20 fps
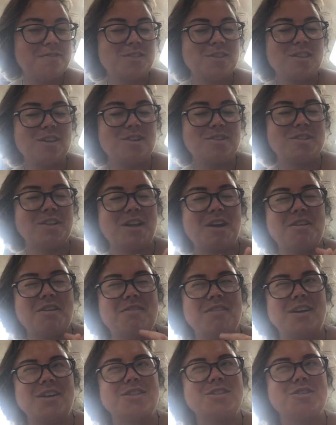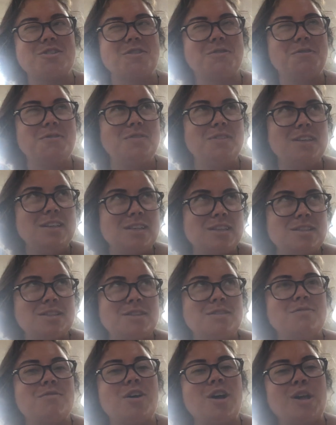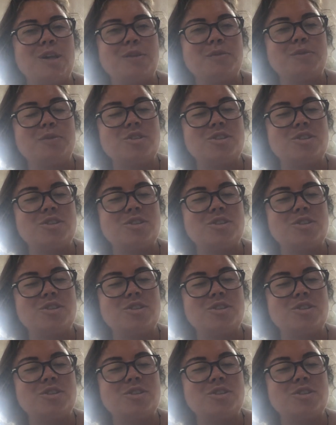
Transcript: so there's a lot of extra fees involved,